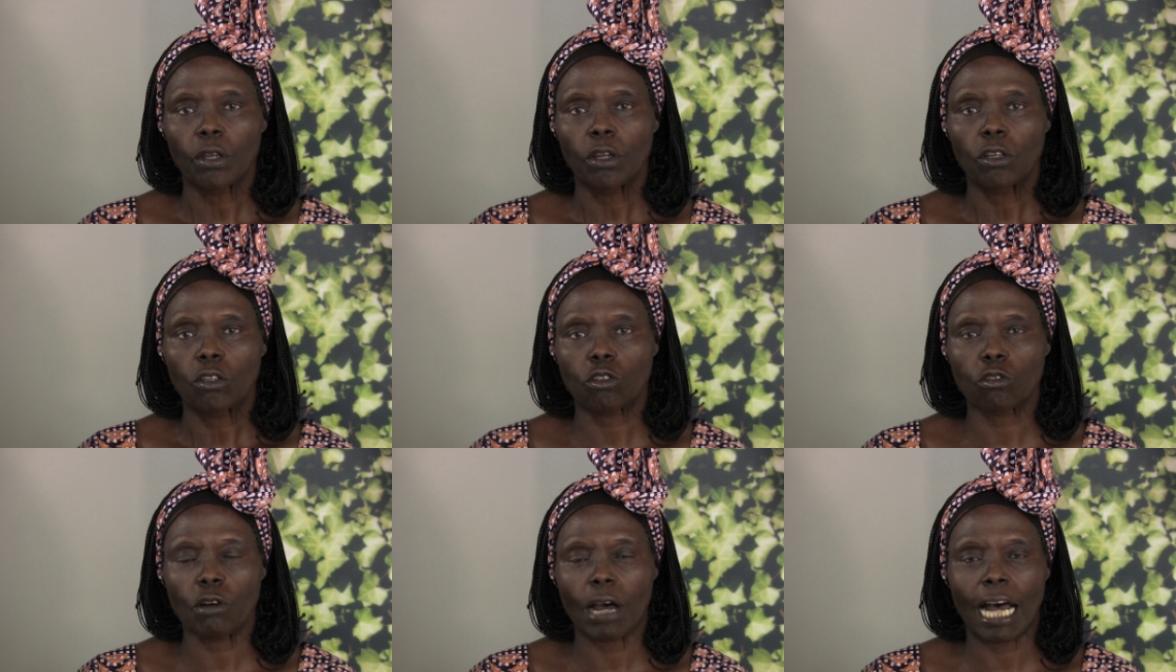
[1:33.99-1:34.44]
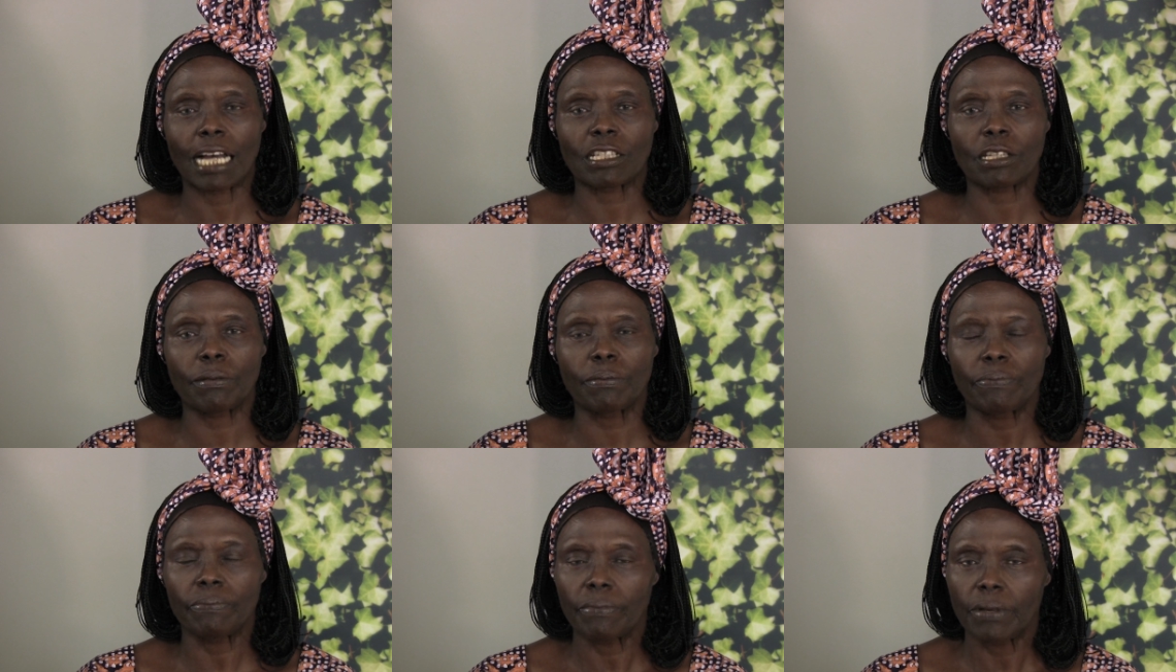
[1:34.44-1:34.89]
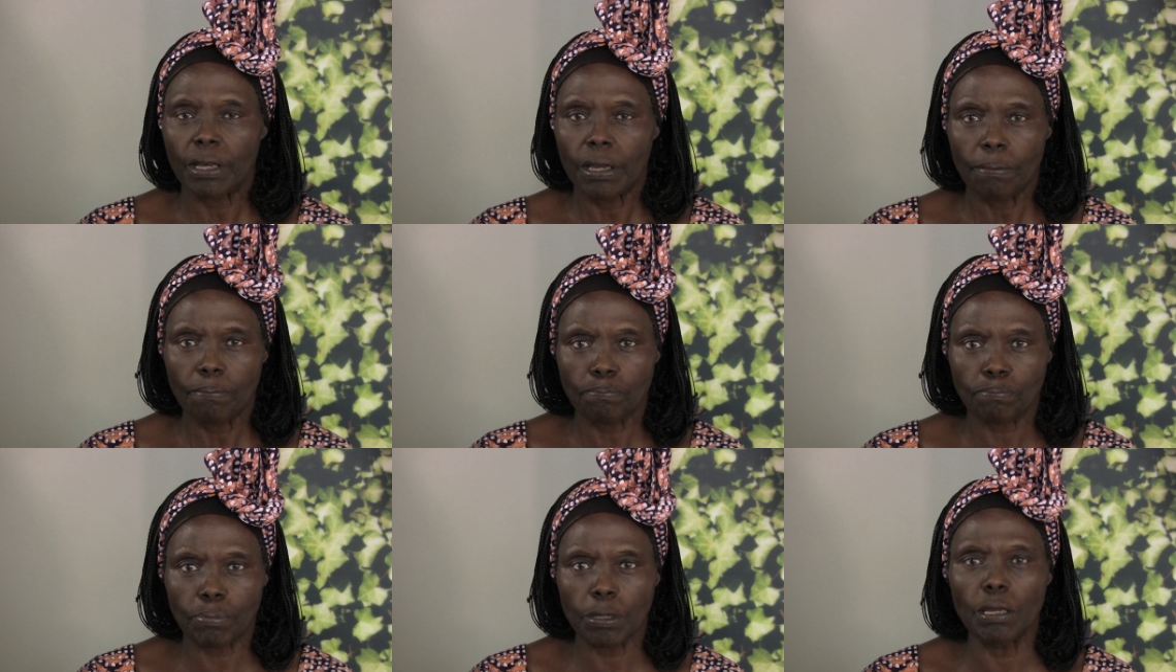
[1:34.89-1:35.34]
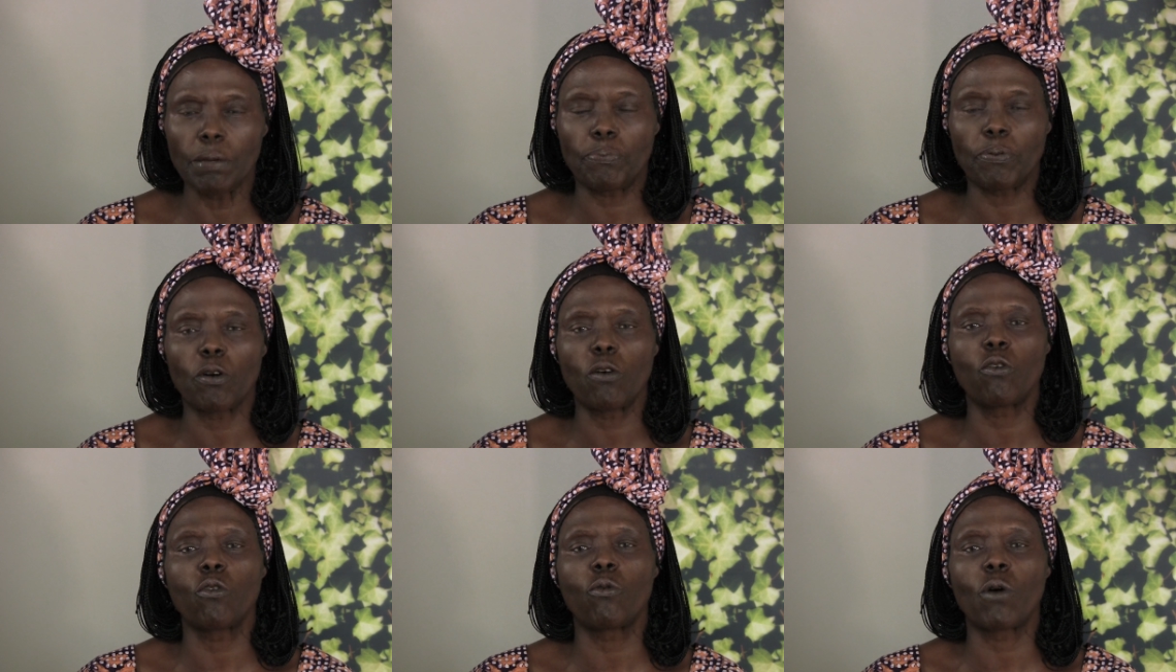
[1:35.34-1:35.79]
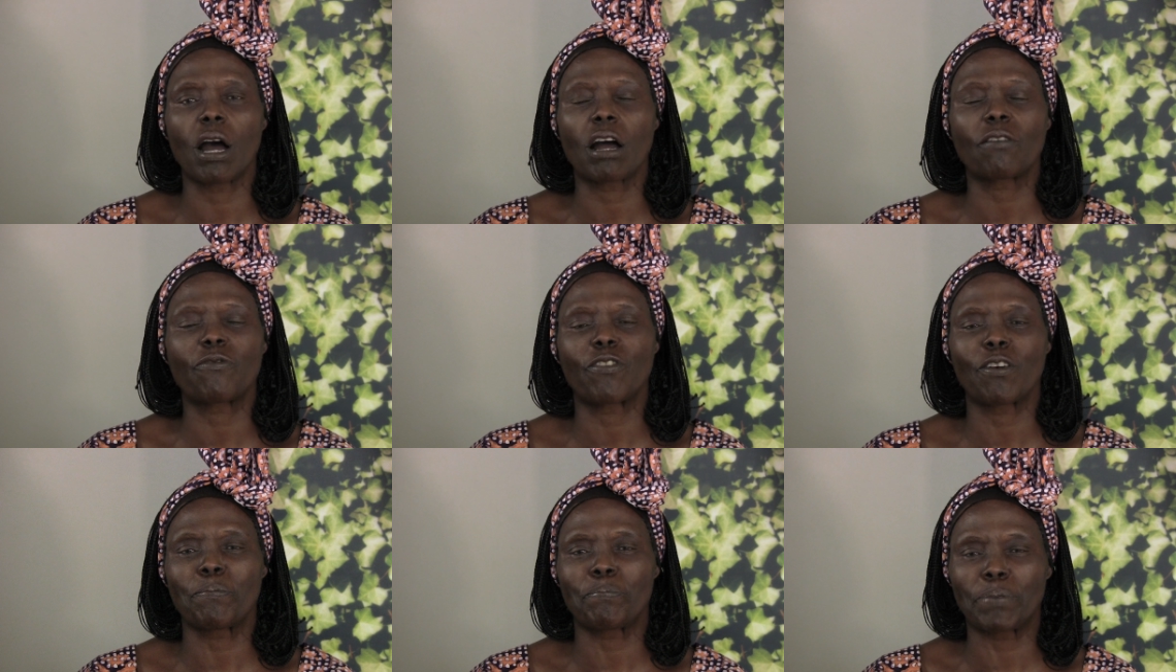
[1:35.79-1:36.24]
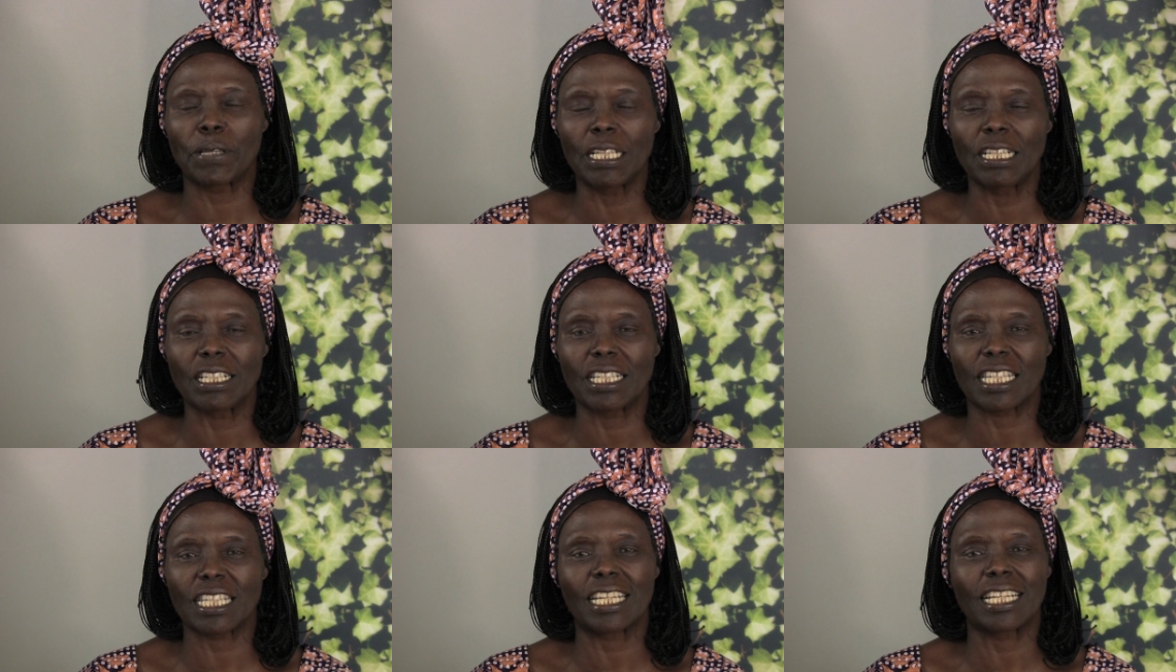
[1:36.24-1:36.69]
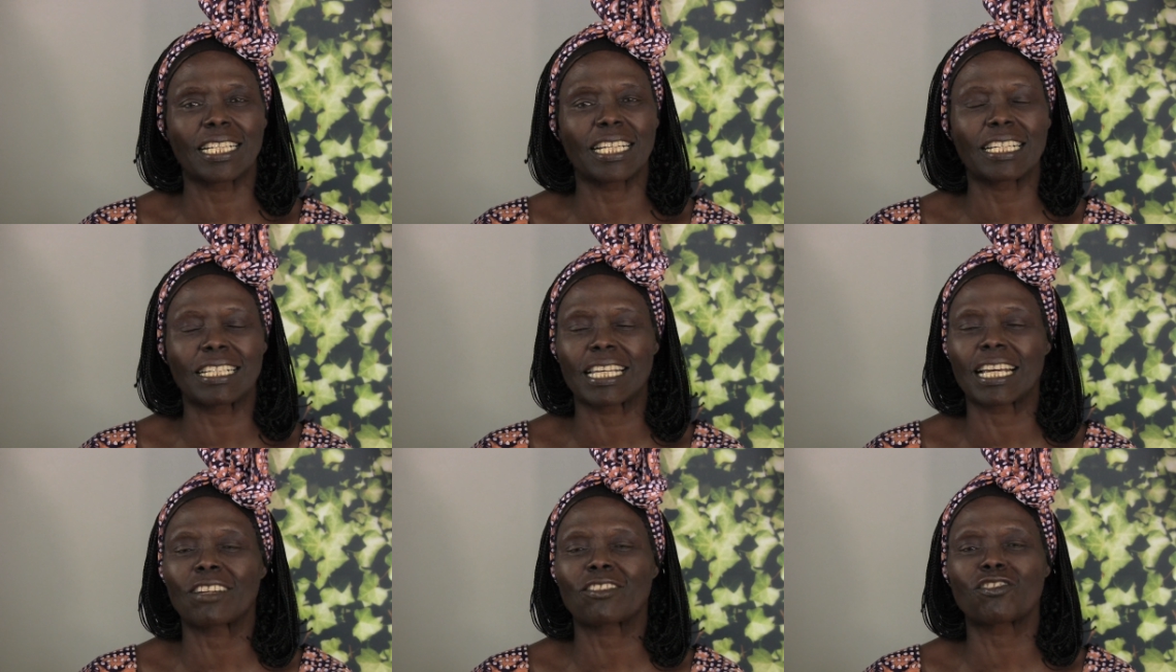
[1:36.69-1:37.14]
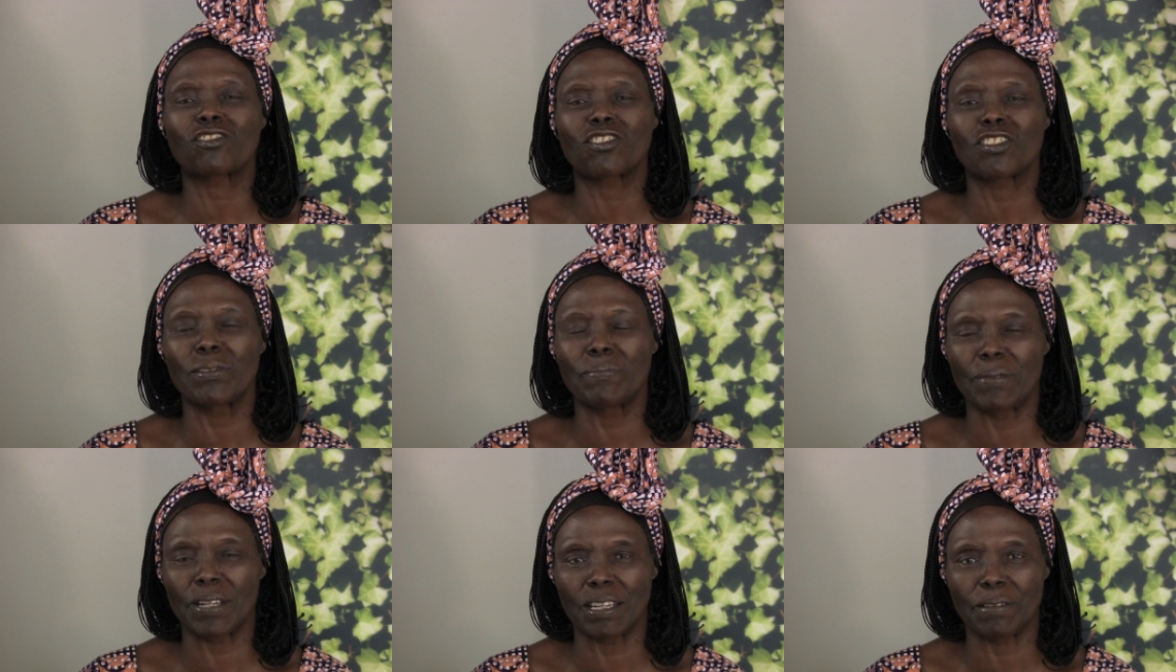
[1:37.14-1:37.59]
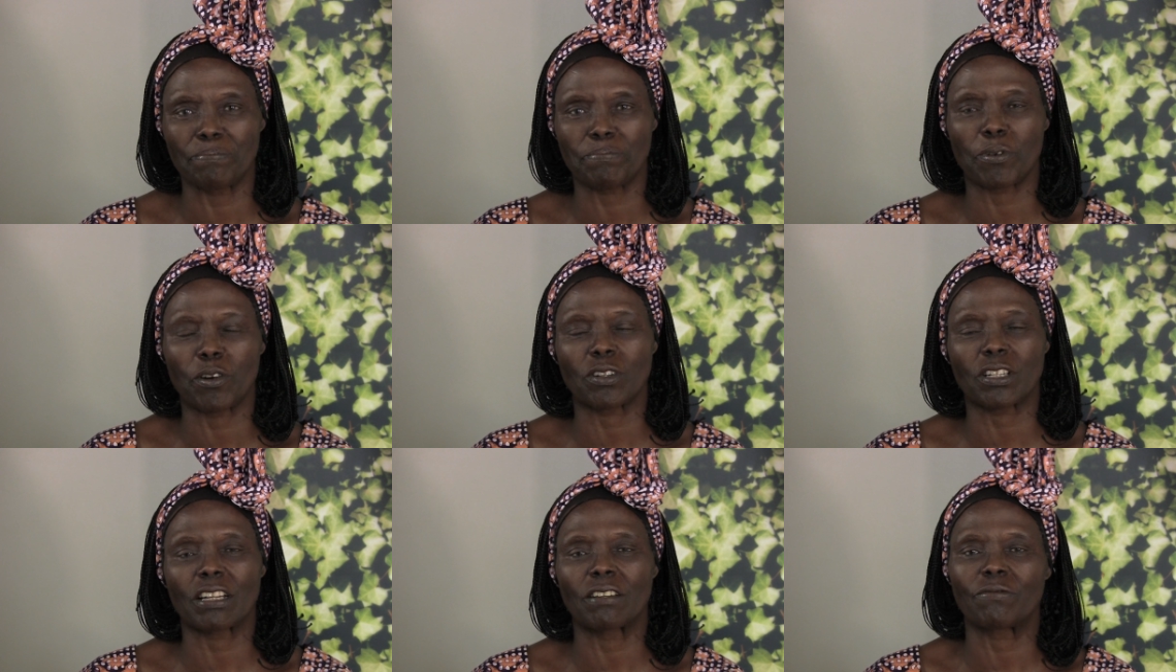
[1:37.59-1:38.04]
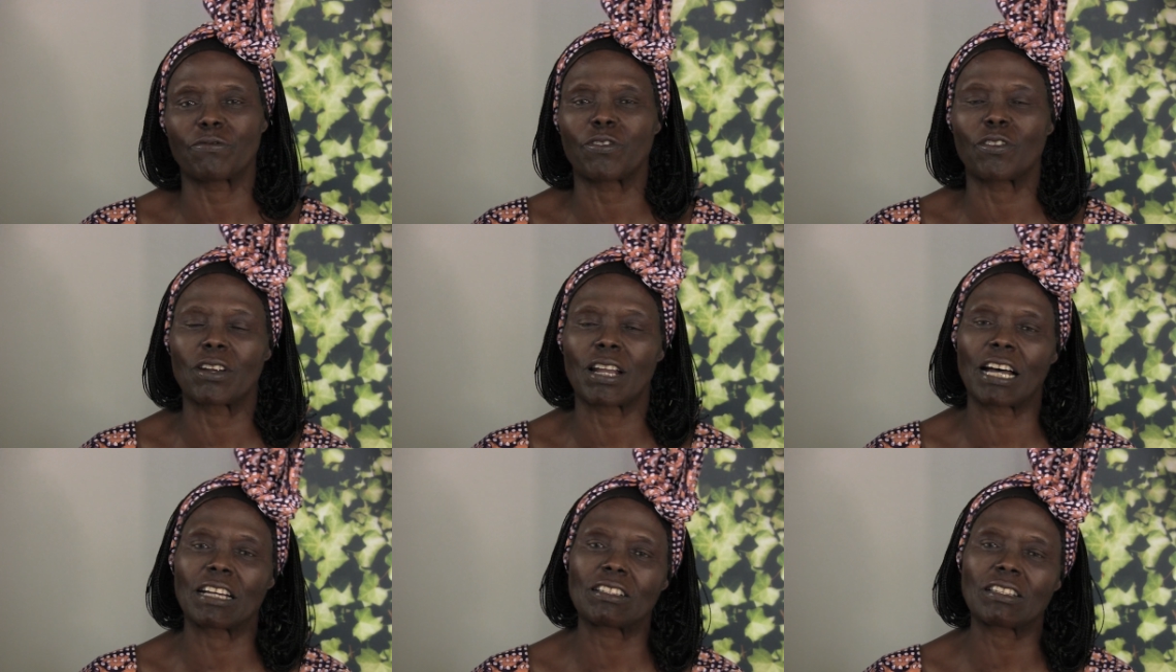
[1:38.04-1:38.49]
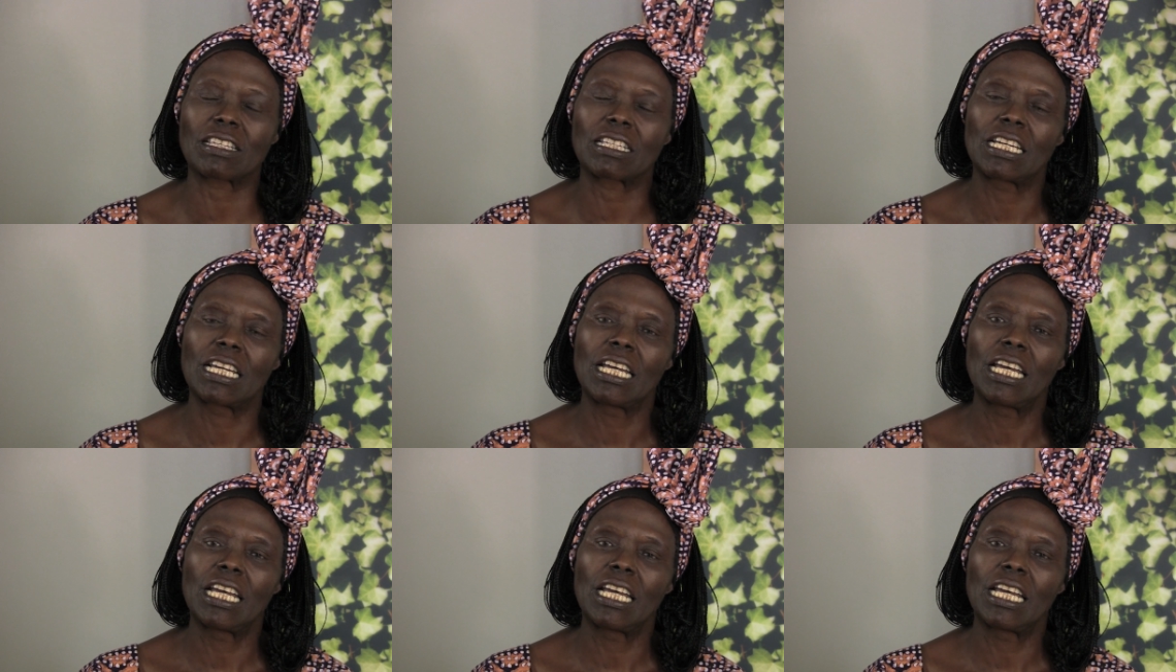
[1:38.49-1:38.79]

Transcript: So, as people who work for peace, it is extremely important for us